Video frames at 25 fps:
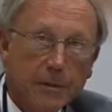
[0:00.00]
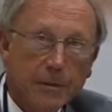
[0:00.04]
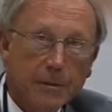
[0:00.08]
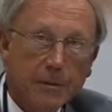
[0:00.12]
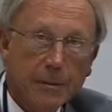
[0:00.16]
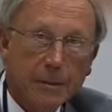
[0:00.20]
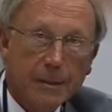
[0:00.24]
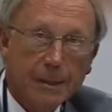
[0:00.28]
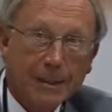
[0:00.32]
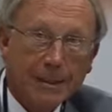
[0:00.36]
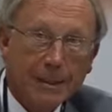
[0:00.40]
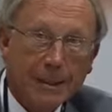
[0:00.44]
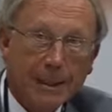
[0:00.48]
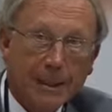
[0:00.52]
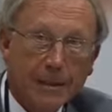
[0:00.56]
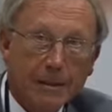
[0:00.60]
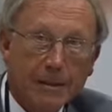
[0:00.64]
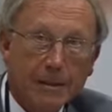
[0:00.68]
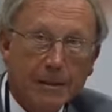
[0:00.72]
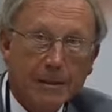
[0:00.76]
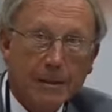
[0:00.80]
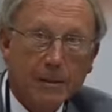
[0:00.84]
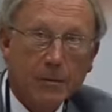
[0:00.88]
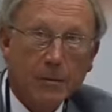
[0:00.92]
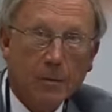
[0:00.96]
with the
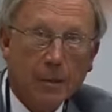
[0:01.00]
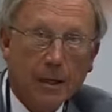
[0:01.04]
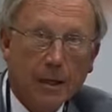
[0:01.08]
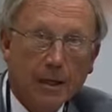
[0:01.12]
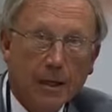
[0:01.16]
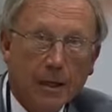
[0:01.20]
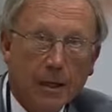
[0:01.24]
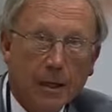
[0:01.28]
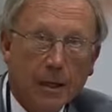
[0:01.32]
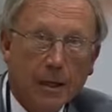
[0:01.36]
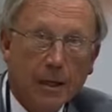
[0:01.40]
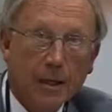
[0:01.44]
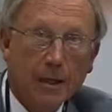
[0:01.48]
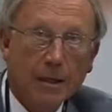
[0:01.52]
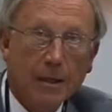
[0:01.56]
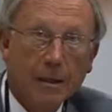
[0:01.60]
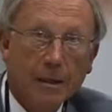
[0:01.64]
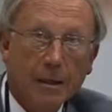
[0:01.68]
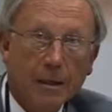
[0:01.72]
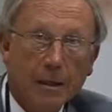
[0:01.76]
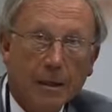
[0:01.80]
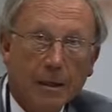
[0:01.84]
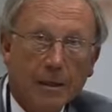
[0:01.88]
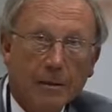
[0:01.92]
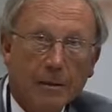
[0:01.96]
Technis in one eye
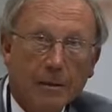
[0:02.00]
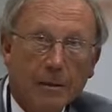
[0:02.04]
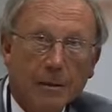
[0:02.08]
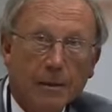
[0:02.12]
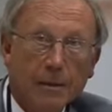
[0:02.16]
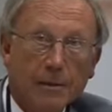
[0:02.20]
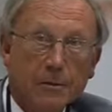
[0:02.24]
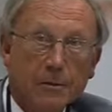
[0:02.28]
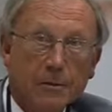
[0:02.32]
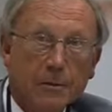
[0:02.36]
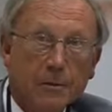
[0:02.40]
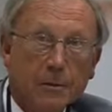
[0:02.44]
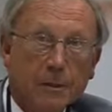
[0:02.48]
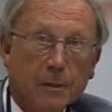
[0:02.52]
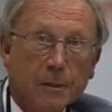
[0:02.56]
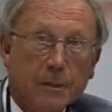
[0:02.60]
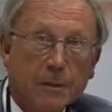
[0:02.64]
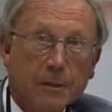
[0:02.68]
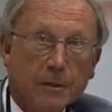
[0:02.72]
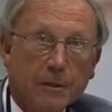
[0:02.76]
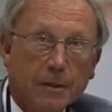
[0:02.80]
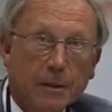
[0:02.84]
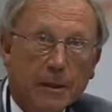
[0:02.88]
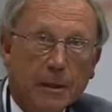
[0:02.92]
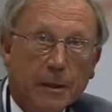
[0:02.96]
and the resume in
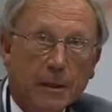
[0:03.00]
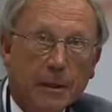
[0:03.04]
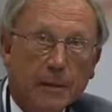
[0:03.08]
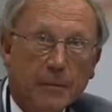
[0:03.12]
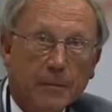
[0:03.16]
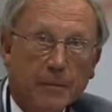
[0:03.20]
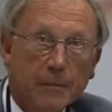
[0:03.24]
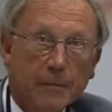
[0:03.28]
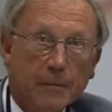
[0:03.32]
the other eye.